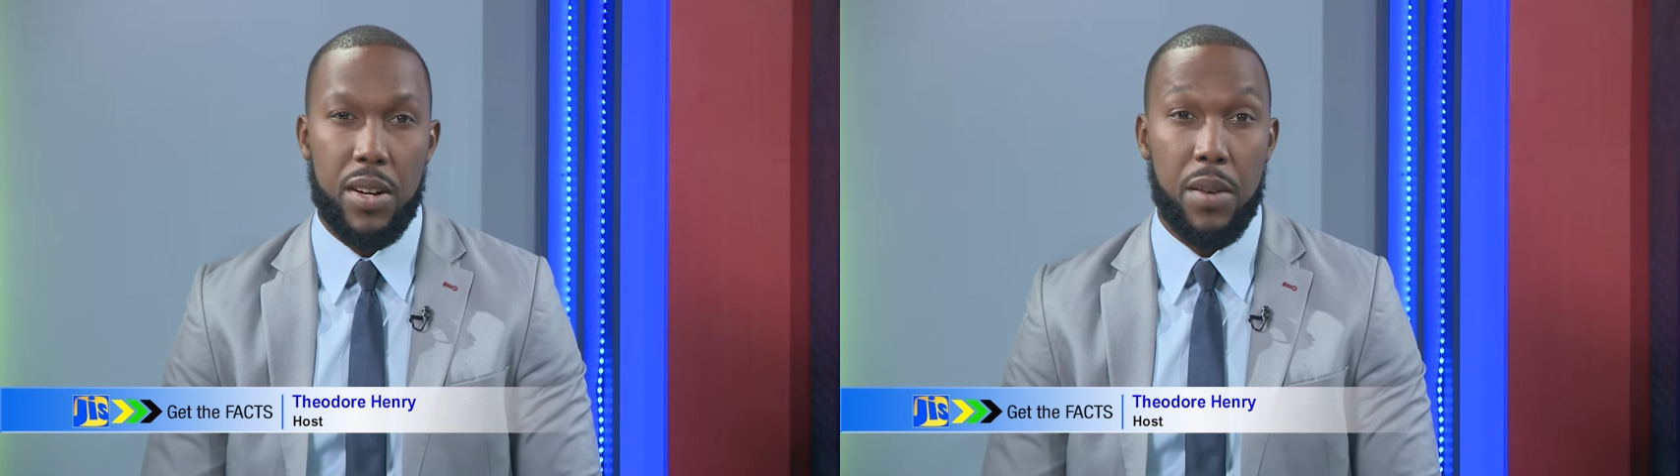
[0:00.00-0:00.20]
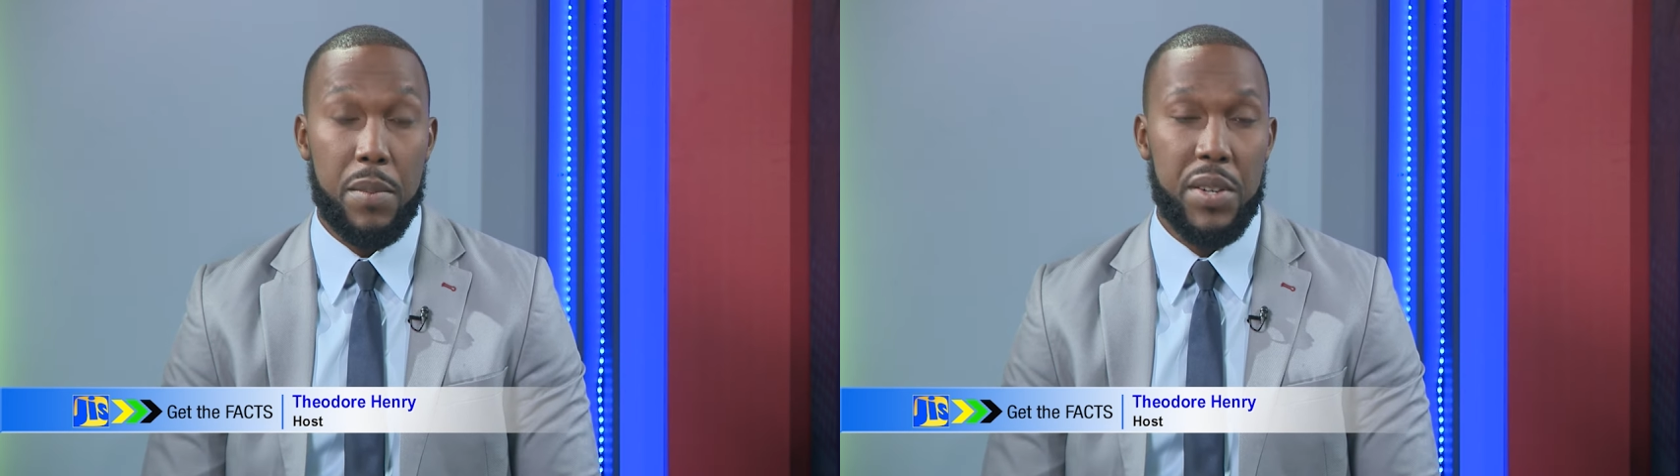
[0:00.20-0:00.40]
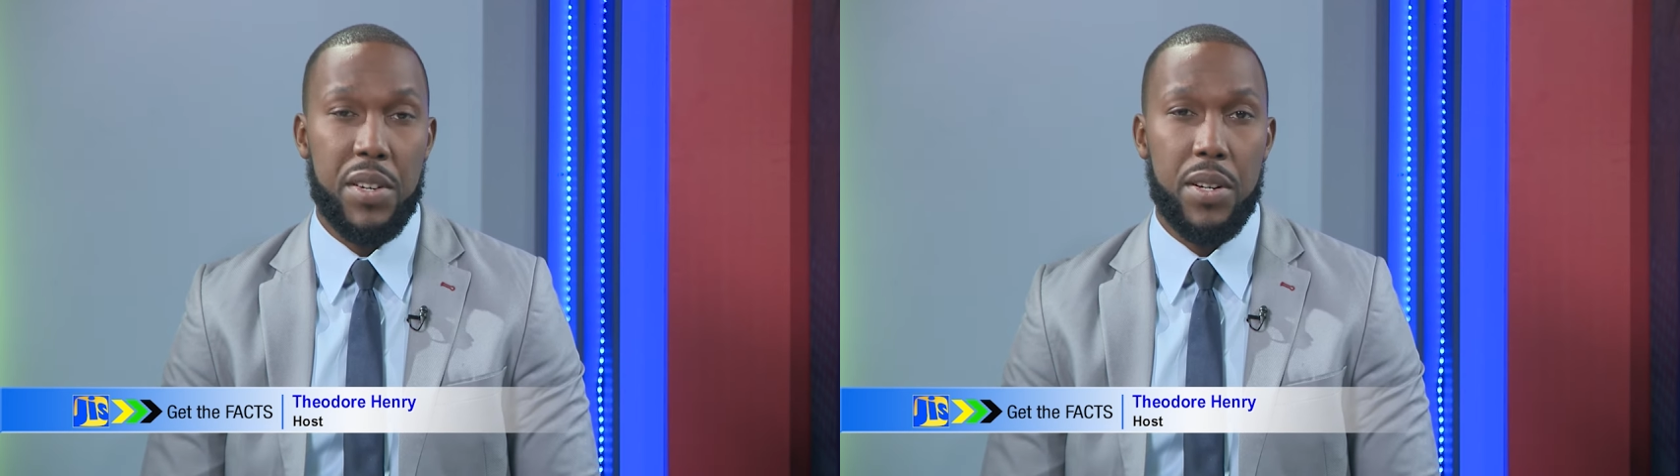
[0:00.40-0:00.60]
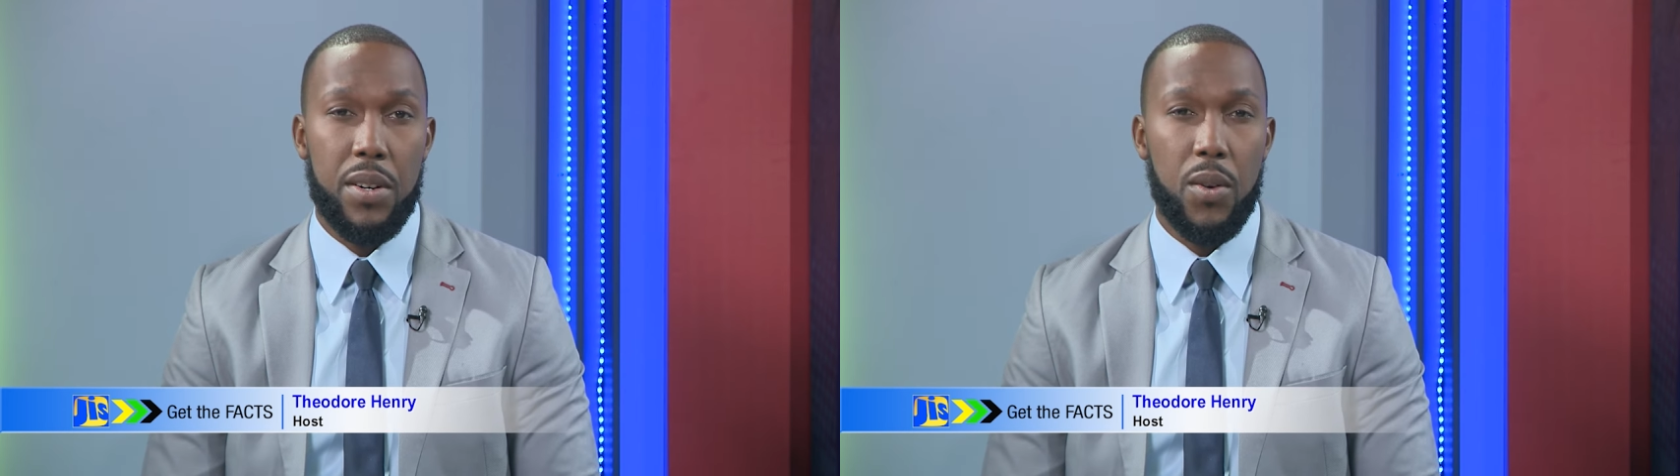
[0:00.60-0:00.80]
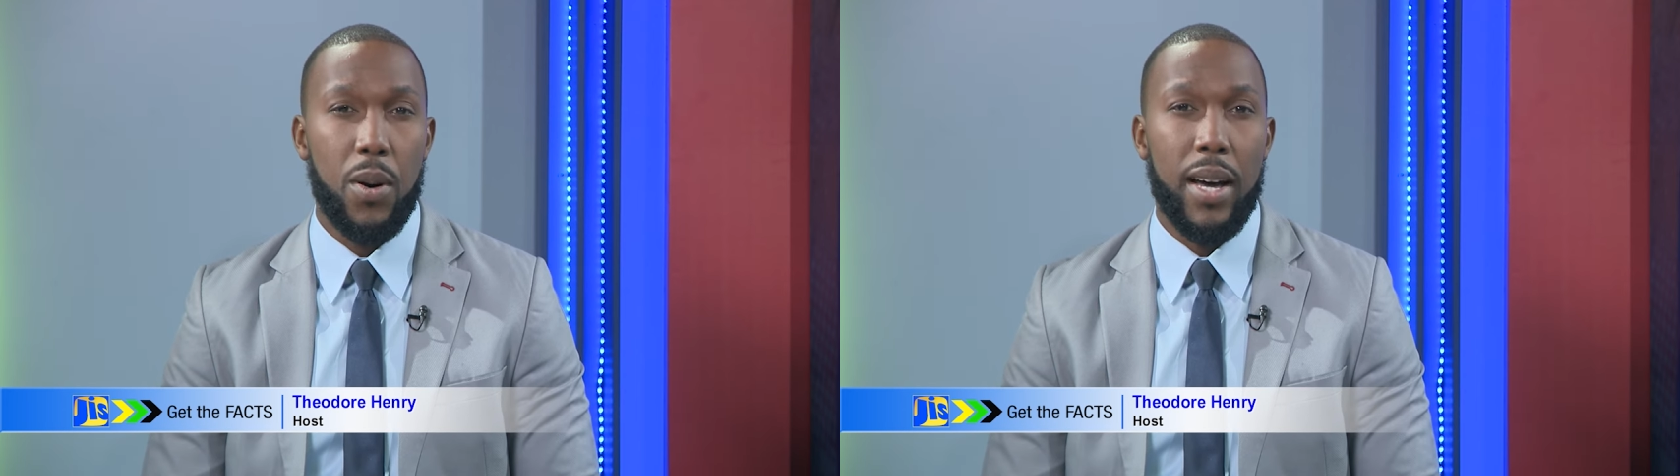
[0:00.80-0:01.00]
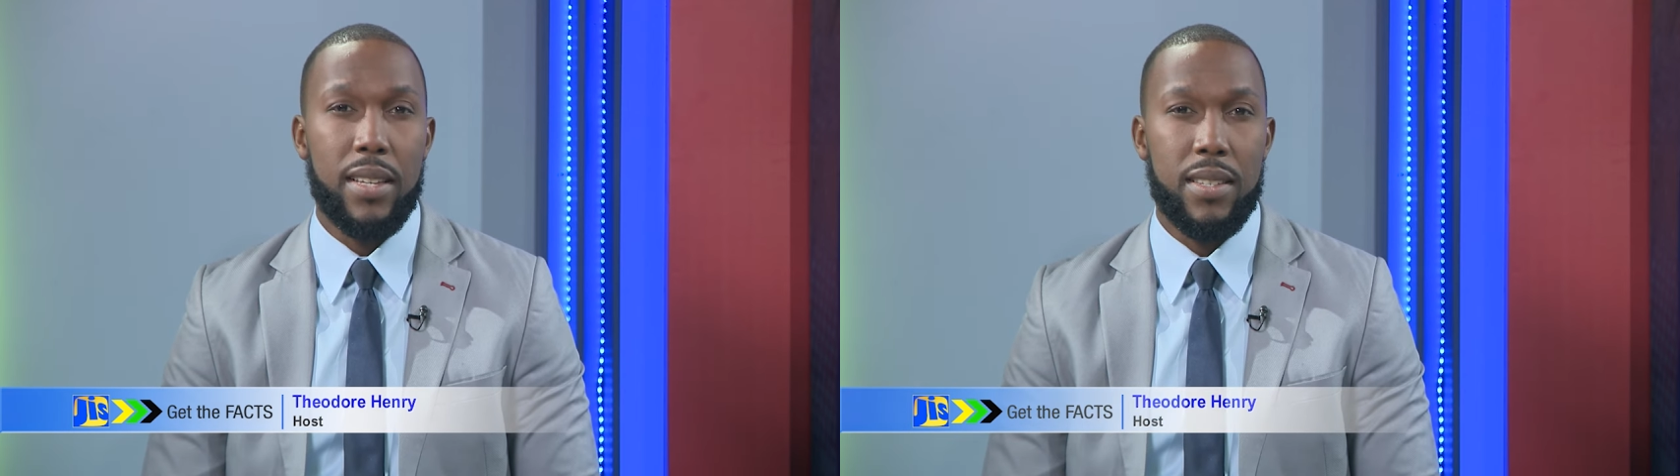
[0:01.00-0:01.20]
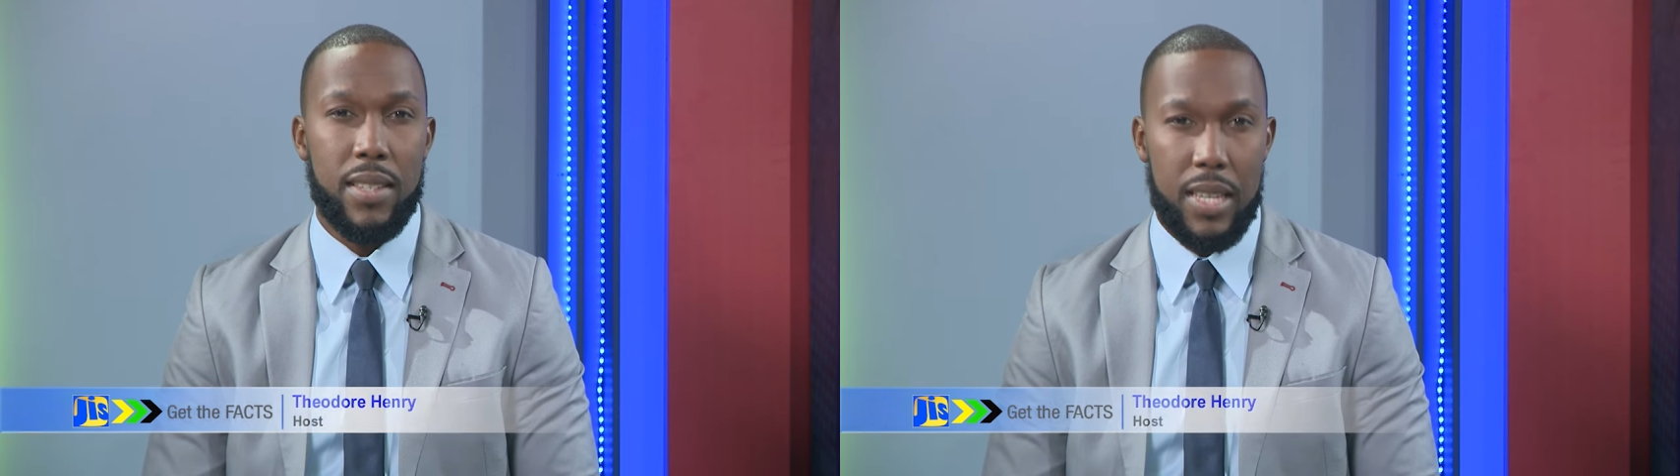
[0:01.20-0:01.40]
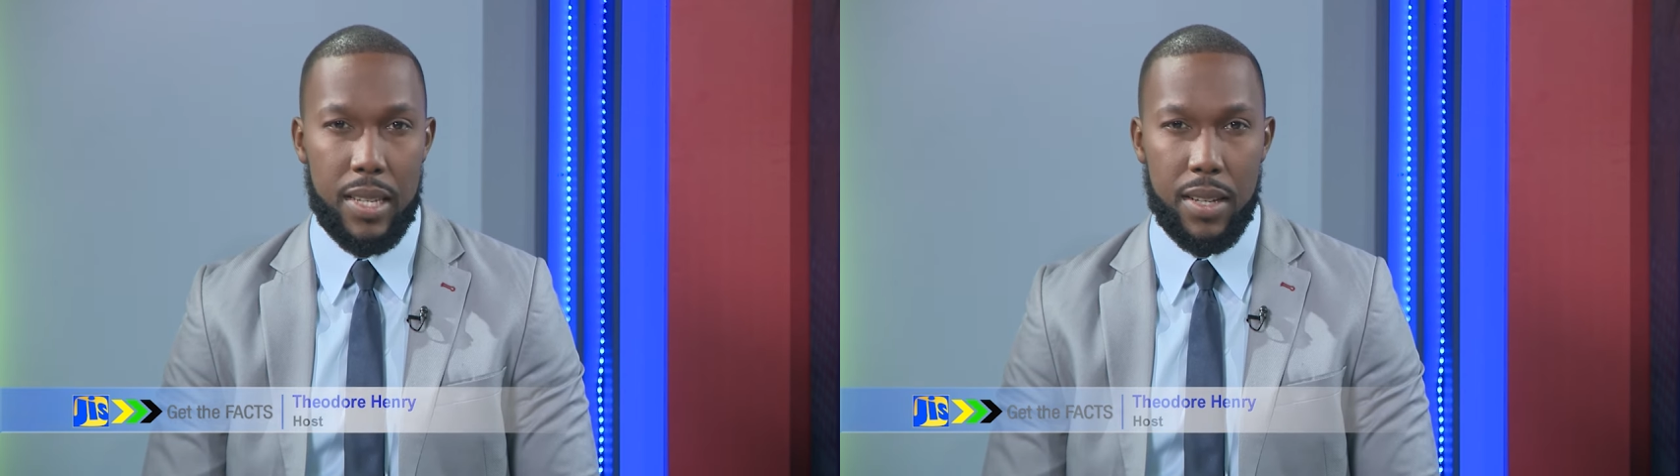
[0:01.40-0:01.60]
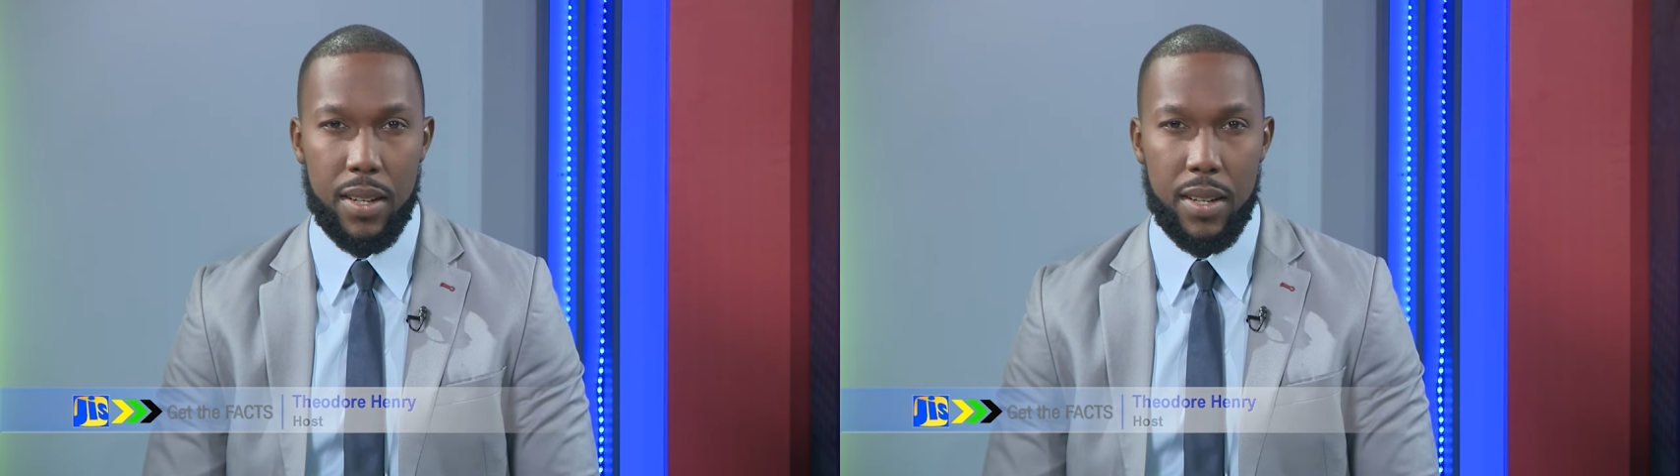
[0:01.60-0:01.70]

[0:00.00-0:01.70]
Commissioner, O I C,